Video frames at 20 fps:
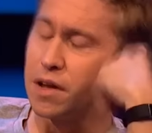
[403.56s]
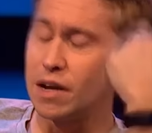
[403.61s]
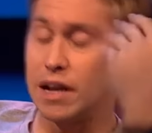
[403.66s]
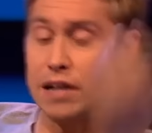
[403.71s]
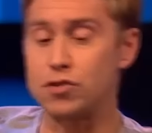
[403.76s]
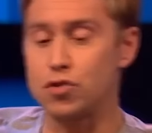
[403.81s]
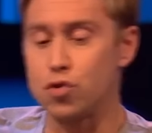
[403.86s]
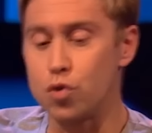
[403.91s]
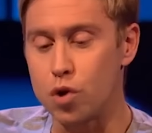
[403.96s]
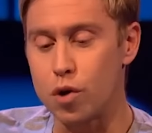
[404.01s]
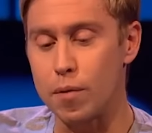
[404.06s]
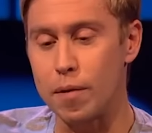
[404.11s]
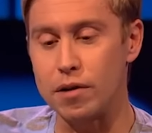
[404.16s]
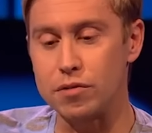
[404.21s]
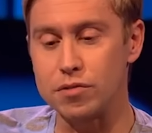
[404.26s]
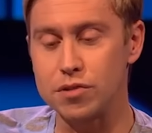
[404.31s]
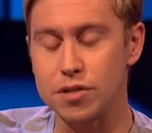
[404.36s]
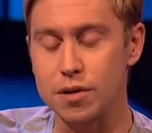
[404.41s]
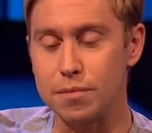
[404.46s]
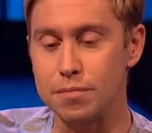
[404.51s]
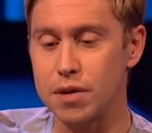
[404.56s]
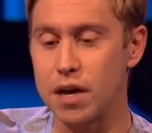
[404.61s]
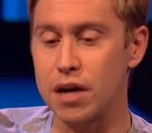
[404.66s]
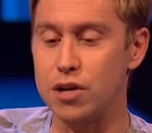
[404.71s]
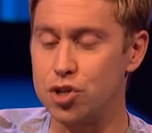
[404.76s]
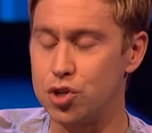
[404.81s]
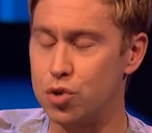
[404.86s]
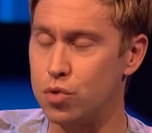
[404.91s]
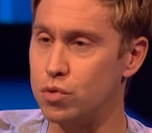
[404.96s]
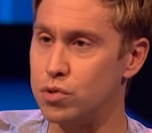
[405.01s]
Let's talk about Get
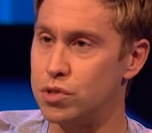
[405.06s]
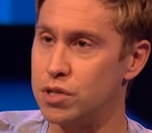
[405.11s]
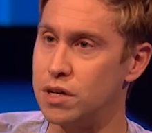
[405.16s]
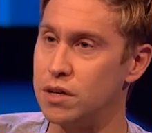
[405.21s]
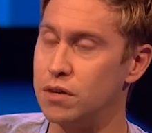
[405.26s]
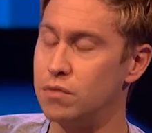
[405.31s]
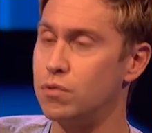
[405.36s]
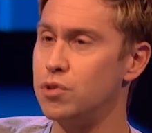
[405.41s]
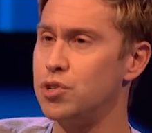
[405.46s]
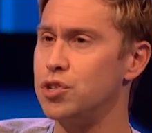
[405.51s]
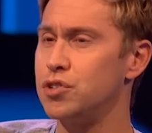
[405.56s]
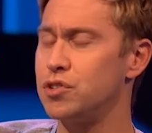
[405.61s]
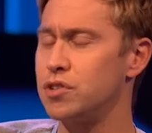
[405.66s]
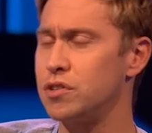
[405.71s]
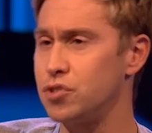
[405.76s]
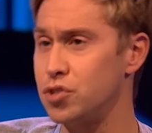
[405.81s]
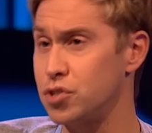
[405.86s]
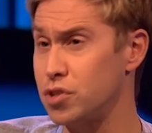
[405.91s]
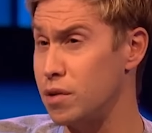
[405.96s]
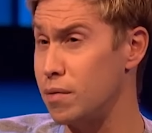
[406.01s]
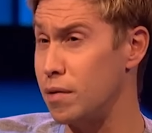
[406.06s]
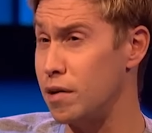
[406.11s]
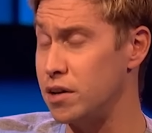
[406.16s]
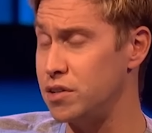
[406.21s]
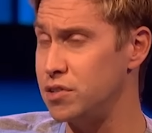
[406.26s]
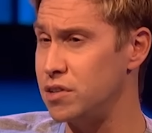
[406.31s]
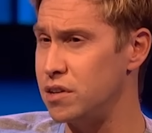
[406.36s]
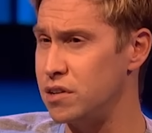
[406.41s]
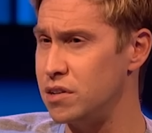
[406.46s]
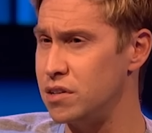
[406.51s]
Shorty, which has just come out.
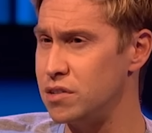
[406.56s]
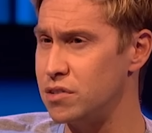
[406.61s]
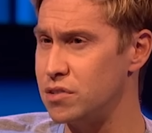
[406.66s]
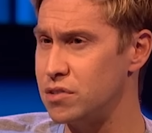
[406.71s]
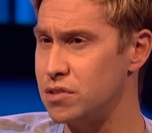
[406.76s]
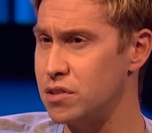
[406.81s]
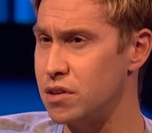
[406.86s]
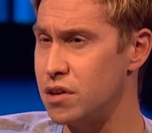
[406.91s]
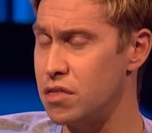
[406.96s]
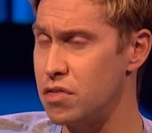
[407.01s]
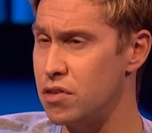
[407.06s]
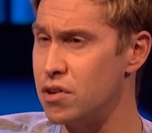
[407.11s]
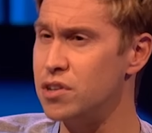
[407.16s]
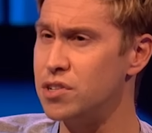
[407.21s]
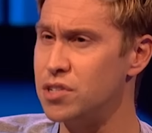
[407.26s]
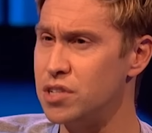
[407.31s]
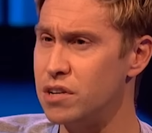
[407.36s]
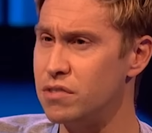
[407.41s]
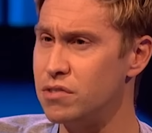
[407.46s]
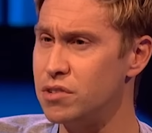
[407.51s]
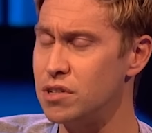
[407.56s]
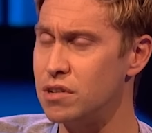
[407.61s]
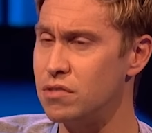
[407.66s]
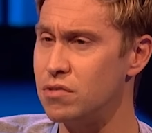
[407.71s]
Is it its third series, is